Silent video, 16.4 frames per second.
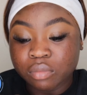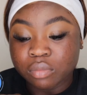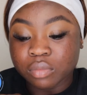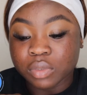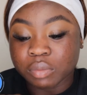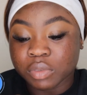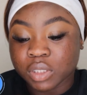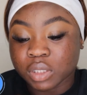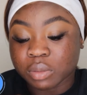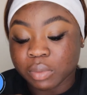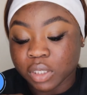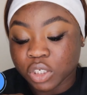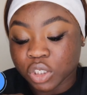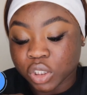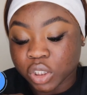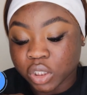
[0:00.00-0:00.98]
Let me just
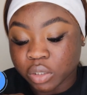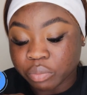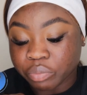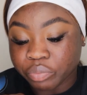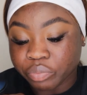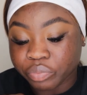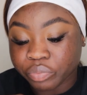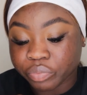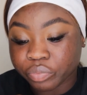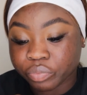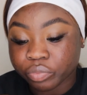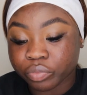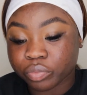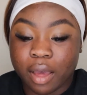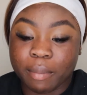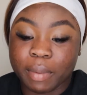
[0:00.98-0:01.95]
make sure.
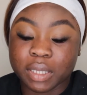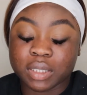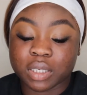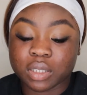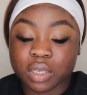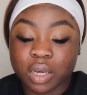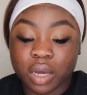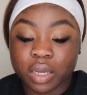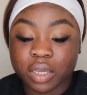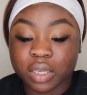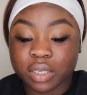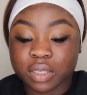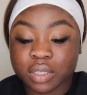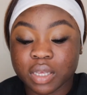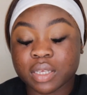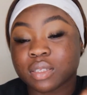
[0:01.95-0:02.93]
My TikTok
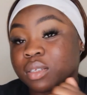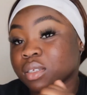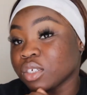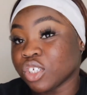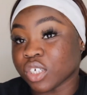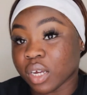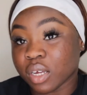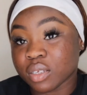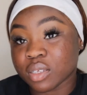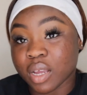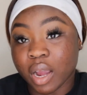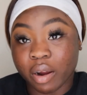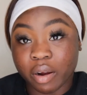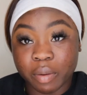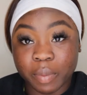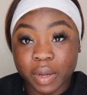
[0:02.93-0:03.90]
is it's just
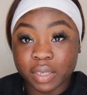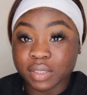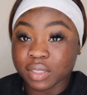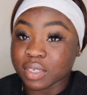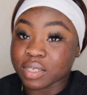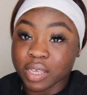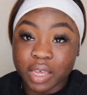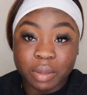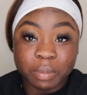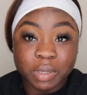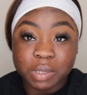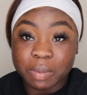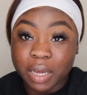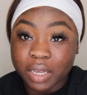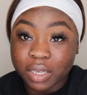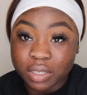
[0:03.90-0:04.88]
Araba, the same as
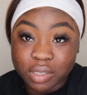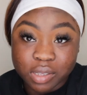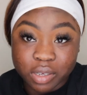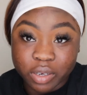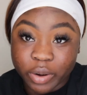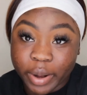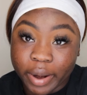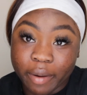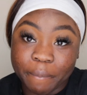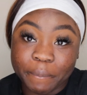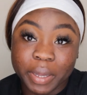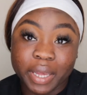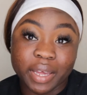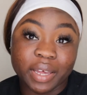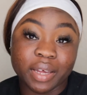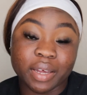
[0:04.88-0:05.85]
my Instagram
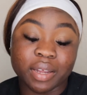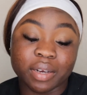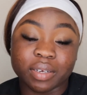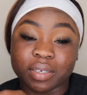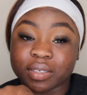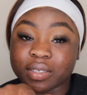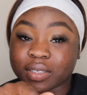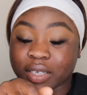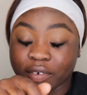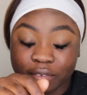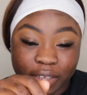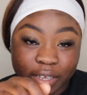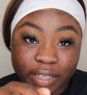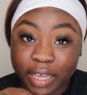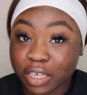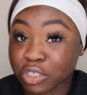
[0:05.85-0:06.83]
and stuff
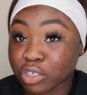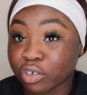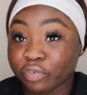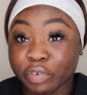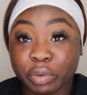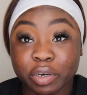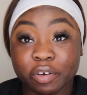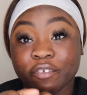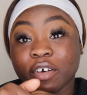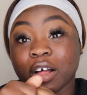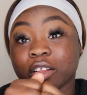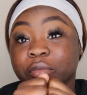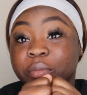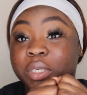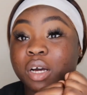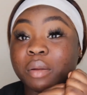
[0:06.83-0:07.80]
like that. So if you want to
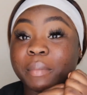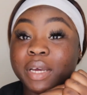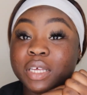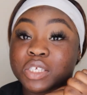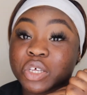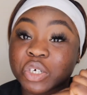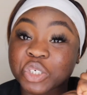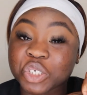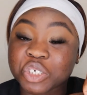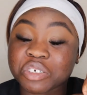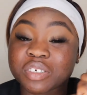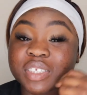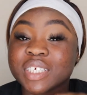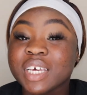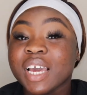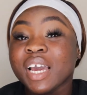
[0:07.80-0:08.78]
follow me on my
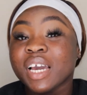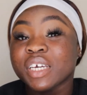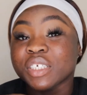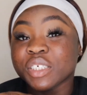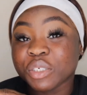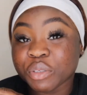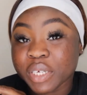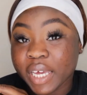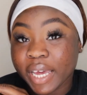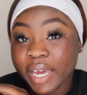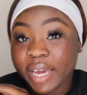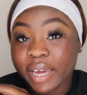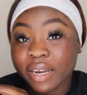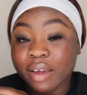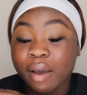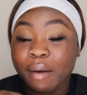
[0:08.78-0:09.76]
socials, you
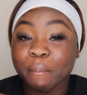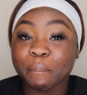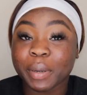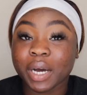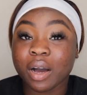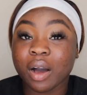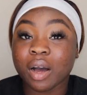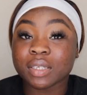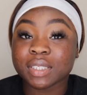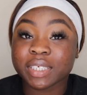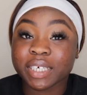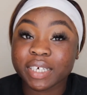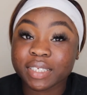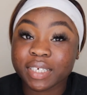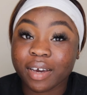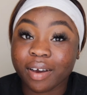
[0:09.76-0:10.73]
can. But on
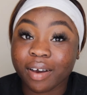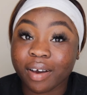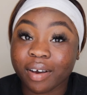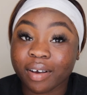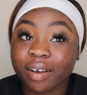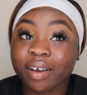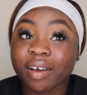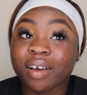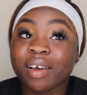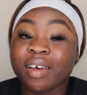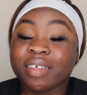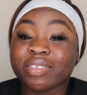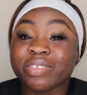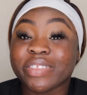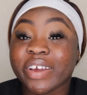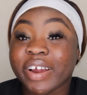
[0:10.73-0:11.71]
TikTok,
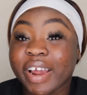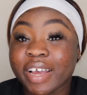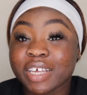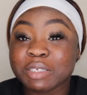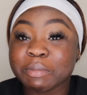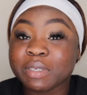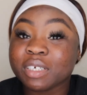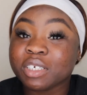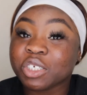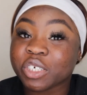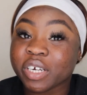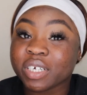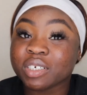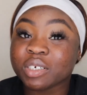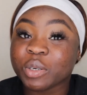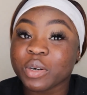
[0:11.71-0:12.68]
there has been a
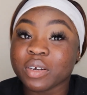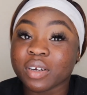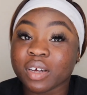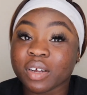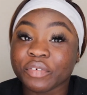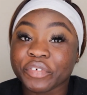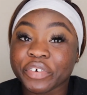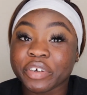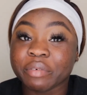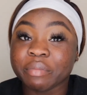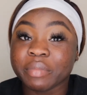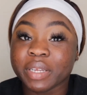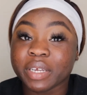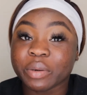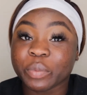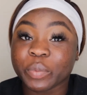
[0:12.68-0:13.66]
trend going on for a
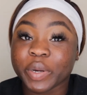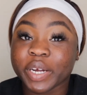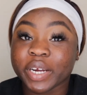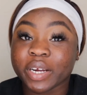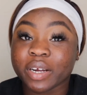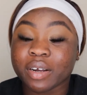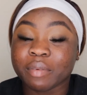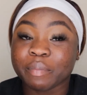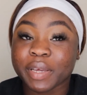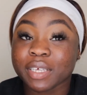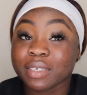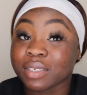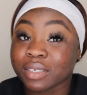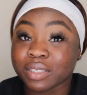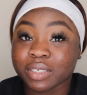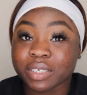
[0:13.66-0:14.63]
minute where
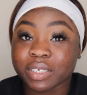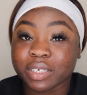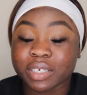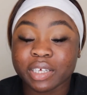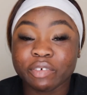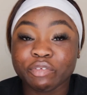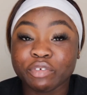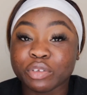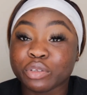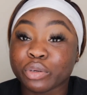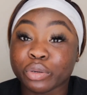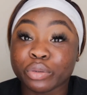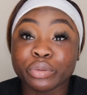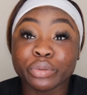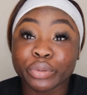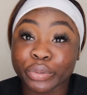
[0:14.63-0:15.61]
basically, if you
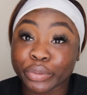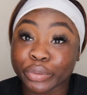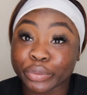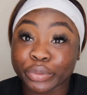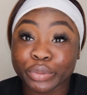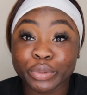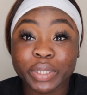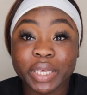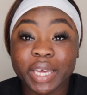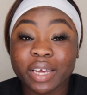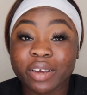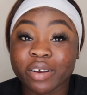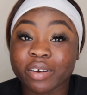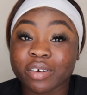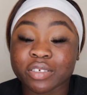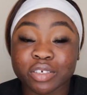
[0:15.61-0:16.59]
don't know, UK
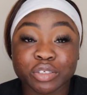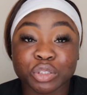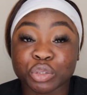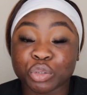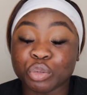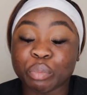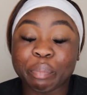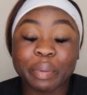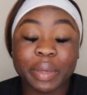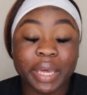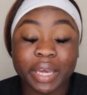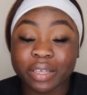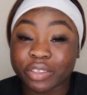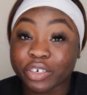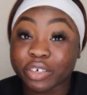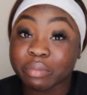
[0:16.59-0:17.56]
girls are
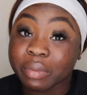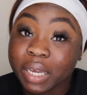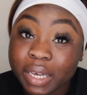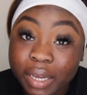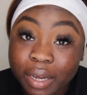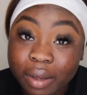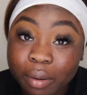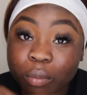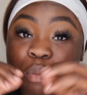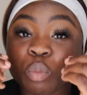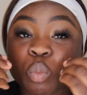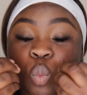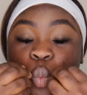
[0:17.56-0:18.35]
two-paying their makeup.